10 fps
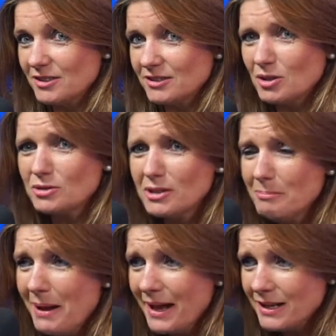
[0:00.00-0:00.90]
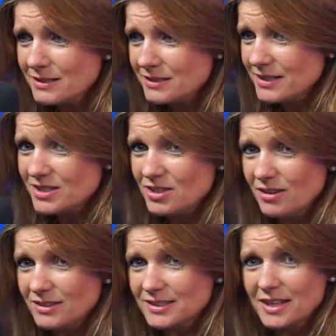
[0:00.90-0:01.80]
And all the dogs. Oh, they're mad. These
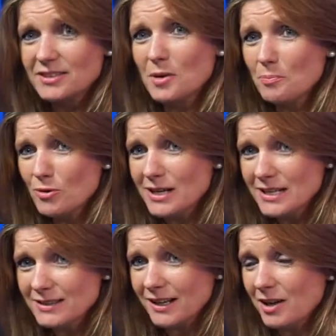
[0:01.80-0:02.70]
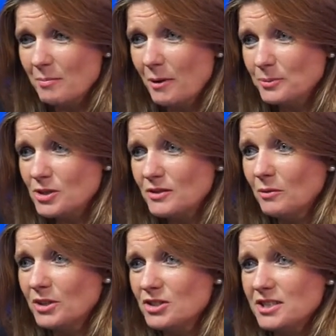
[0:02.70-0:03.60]
dogs, they're brilliant. They'll come up to you
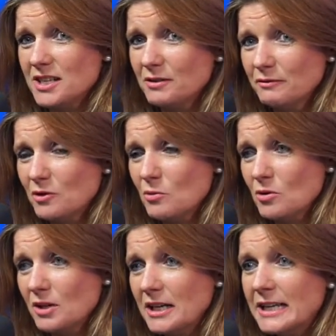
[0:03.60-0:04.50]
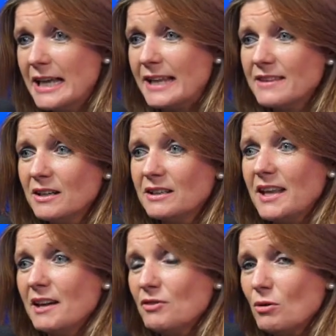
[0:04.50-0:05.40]
and they want you to take them for a walk. And
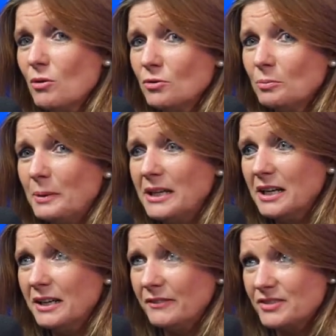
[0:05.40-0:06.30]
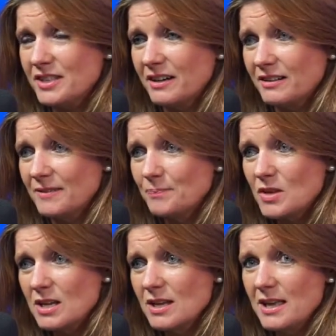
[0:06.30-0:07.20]
then they have their own beehives there.